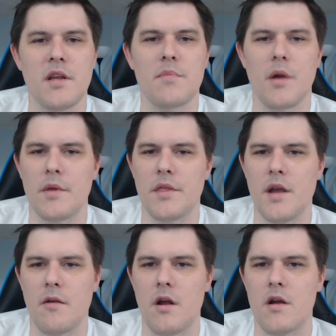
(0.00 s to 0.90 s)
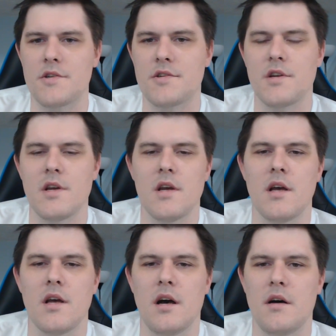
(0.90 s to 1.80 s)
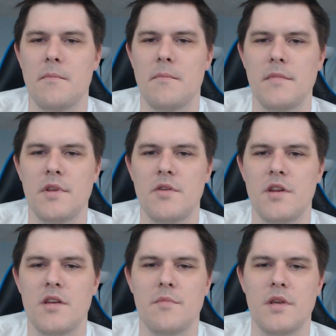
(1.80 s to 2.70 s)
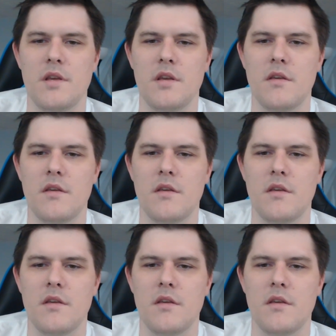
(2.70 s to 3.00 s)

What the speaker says: probably Thagros. You need to be...